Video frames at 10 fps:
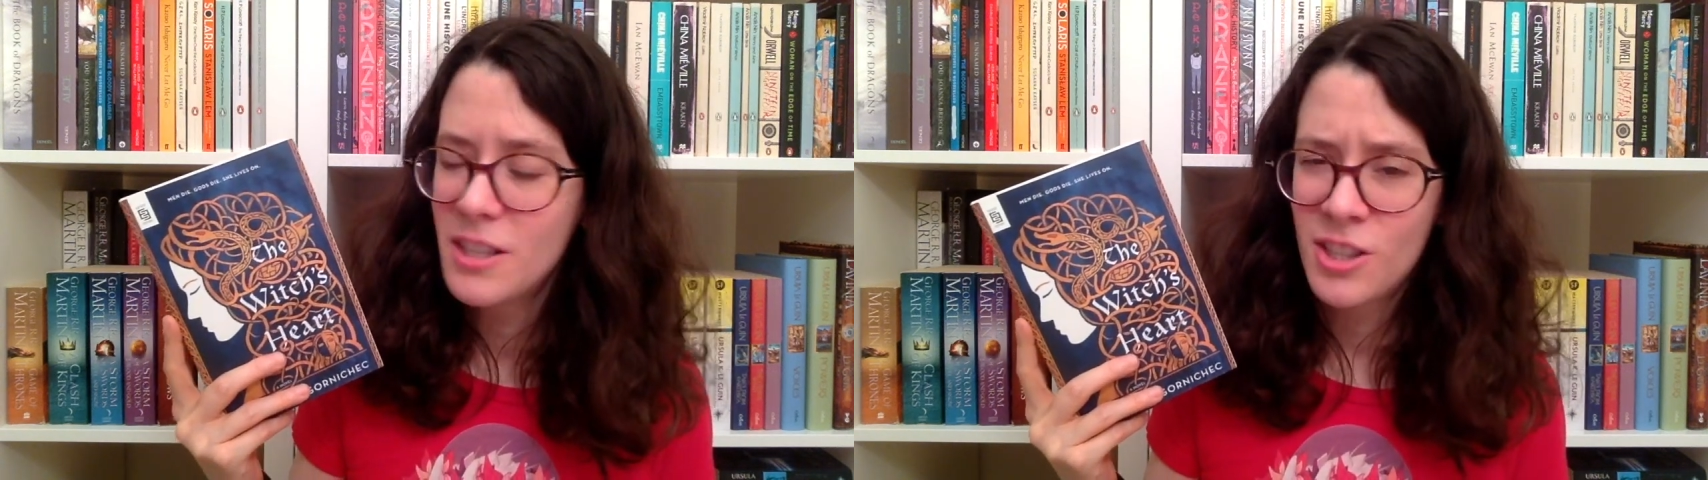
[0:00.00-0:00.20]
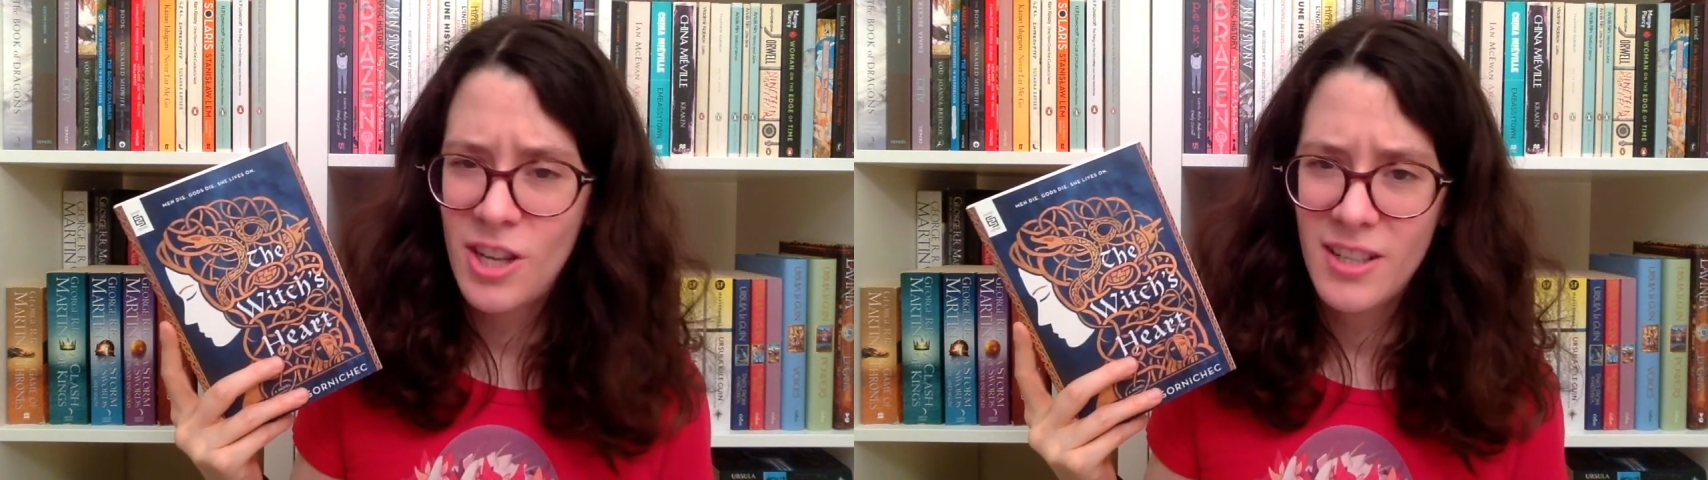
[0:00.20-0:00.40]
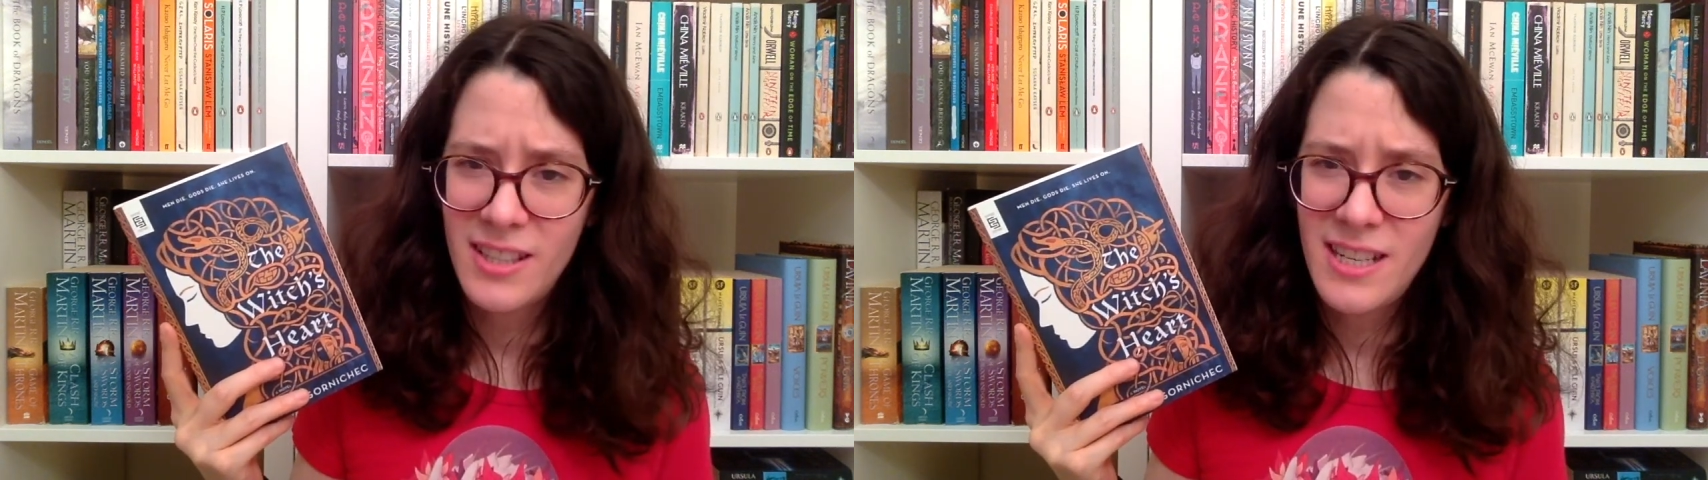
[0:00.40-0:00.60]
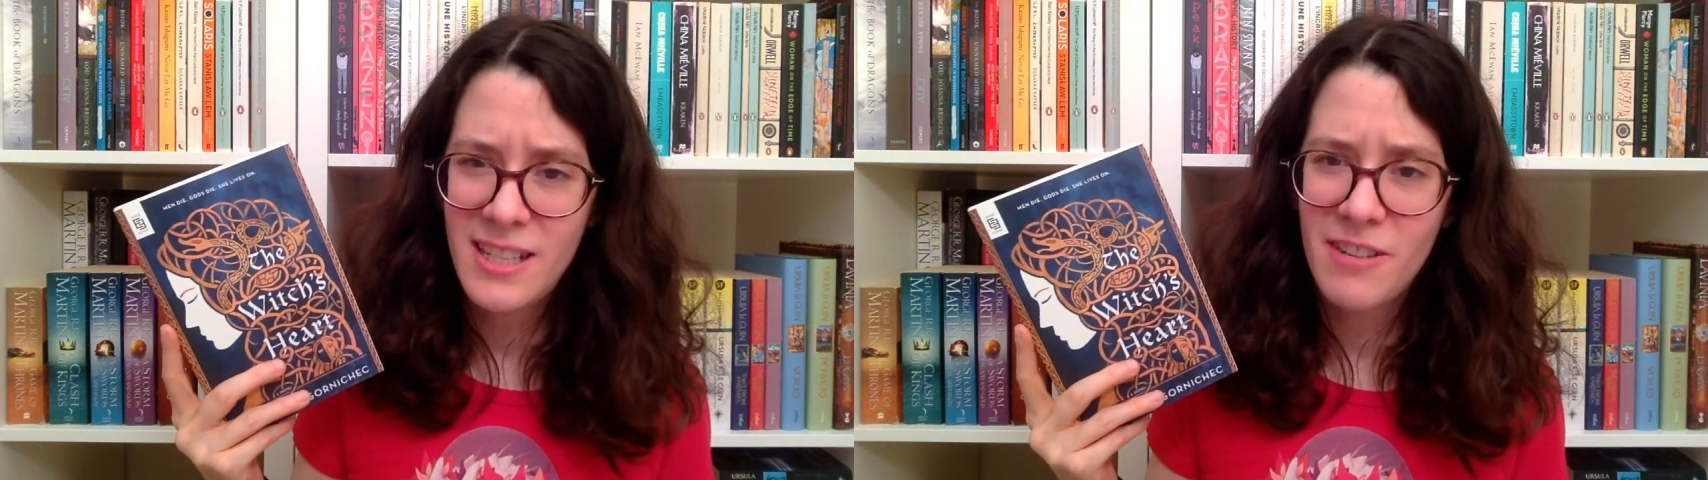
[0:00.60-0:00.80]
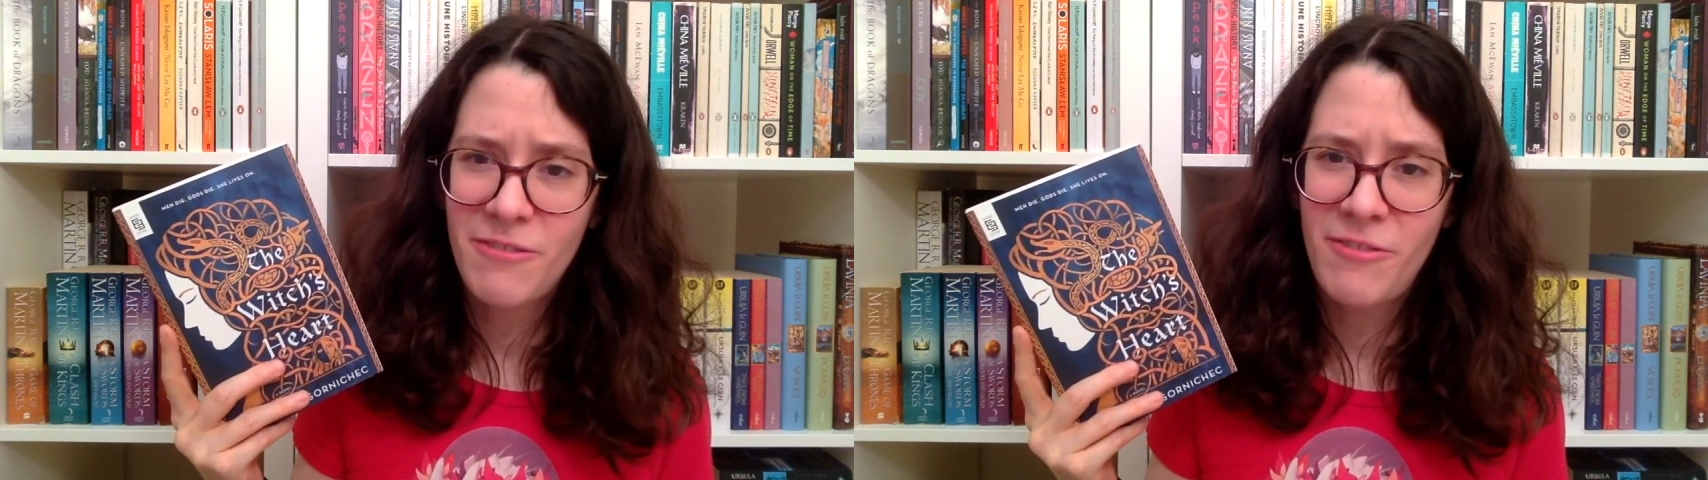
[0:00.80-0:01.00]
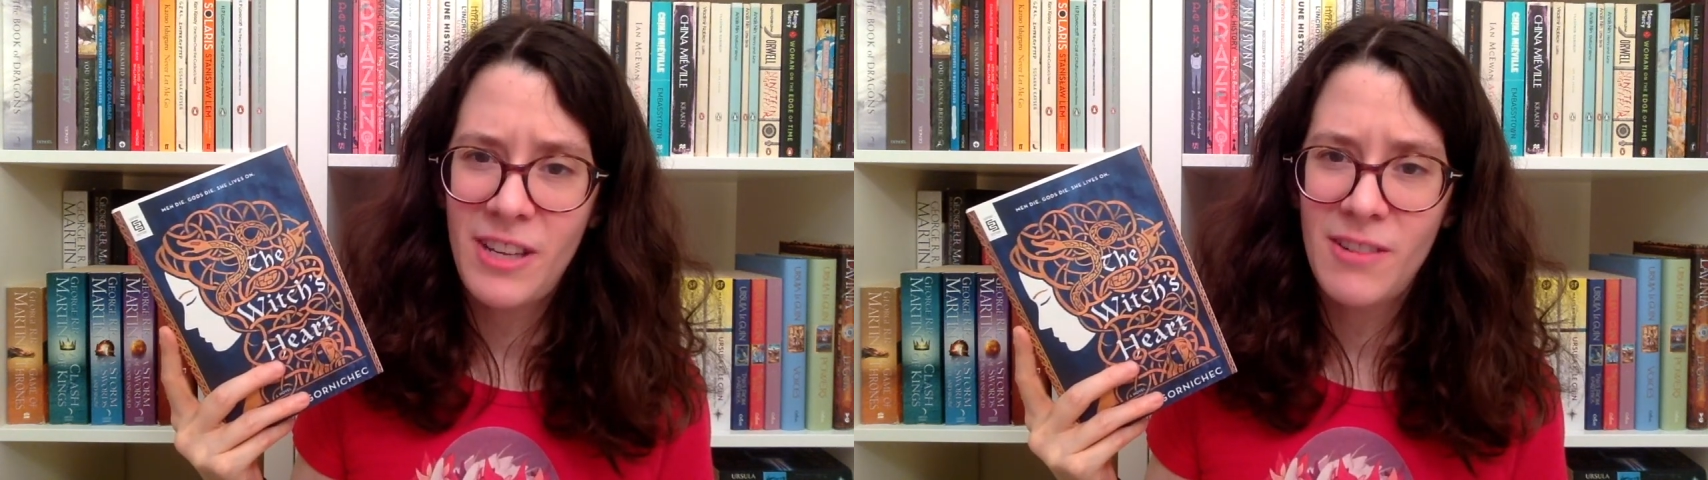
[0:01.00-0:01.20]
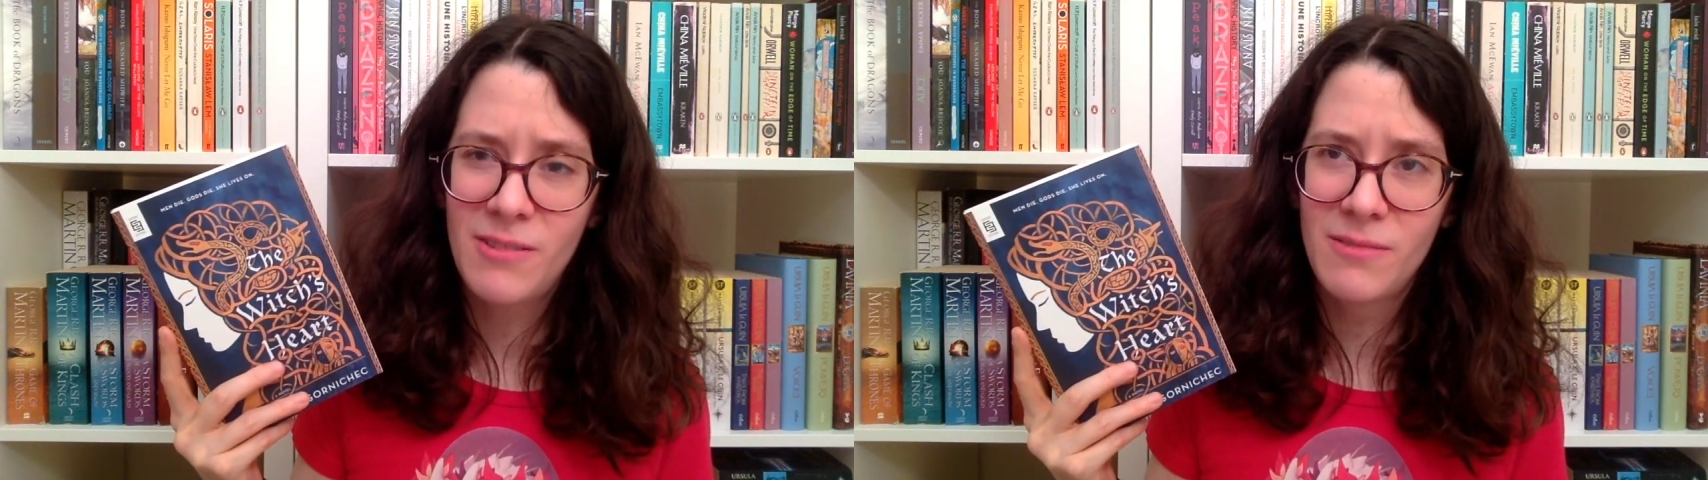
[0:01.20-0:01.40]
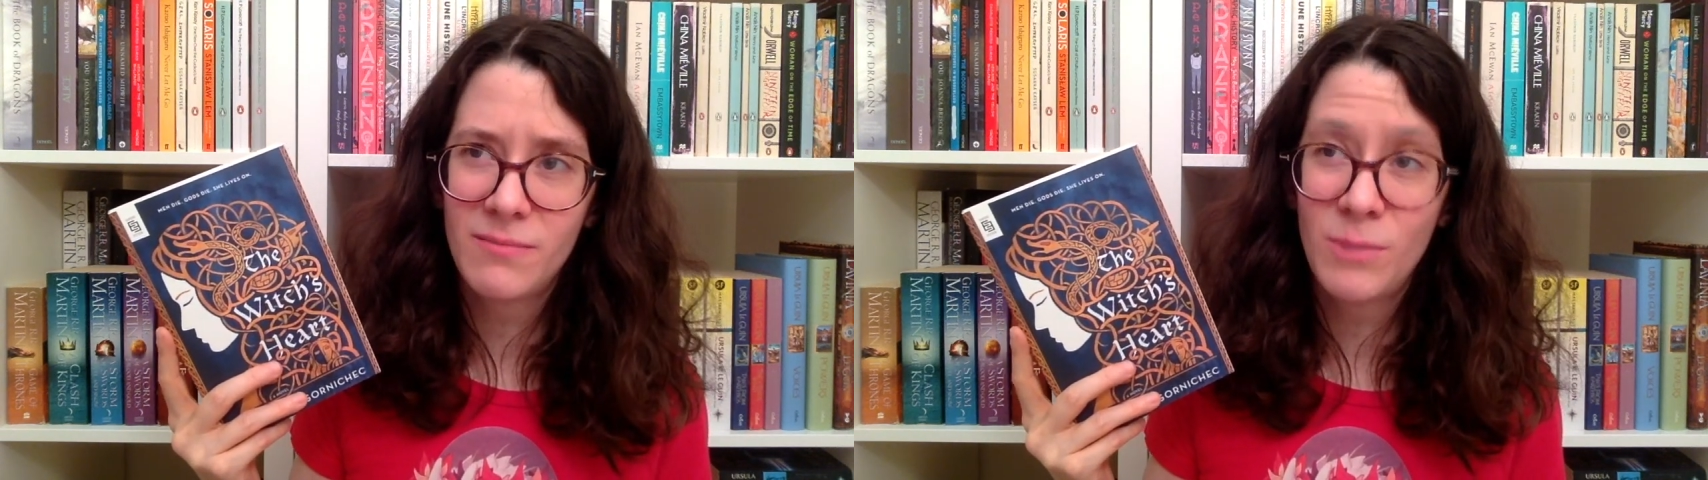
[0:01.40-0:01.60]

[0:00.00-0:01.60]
Circe didn't feel,